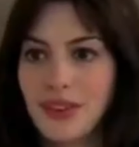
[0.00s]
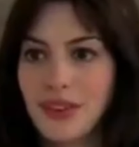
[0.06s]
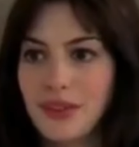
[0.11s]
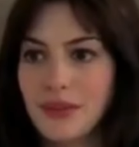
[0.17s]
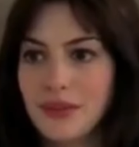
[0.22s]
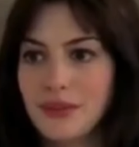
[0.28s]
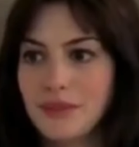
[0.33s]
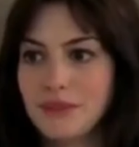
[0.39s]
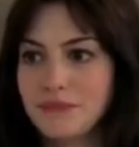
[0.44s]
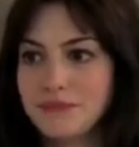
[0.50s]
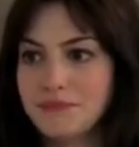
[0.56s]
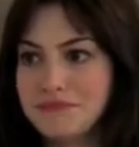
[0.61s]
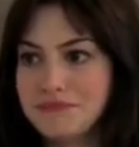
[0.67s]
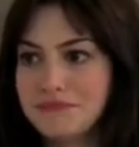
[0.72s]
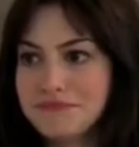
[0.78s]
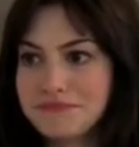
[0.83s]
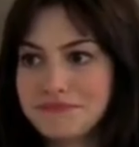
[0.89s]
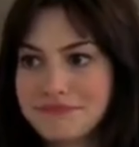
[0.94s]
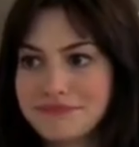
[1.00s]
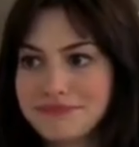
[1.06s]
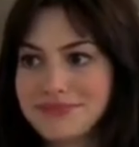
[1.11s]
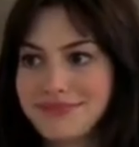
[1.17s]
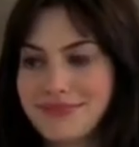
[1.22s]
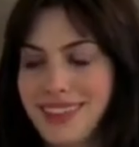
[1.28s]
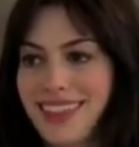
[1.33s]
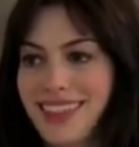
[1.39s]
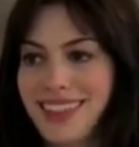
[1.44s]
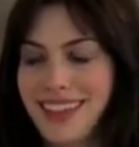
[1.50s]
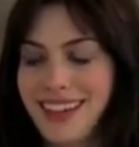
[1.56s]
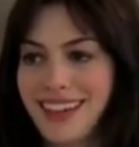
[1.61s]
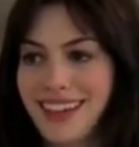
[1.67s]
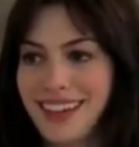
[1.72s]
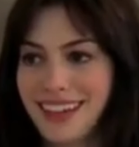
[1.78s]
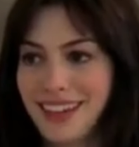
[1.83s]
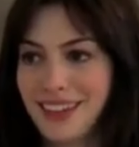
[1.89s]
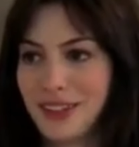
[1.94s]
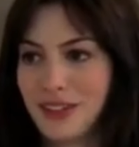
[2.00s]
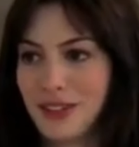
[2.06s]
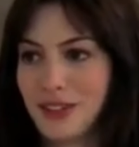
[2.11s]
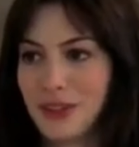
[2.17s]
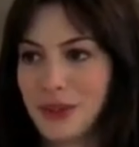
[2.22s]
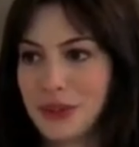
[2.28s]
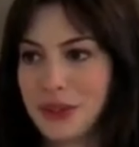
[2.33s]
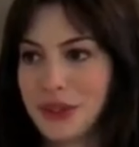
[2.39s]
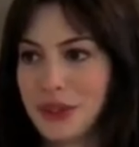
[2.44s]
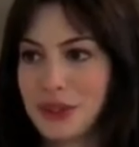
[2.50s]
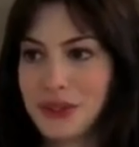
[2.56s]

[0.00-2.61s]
Well, I think I could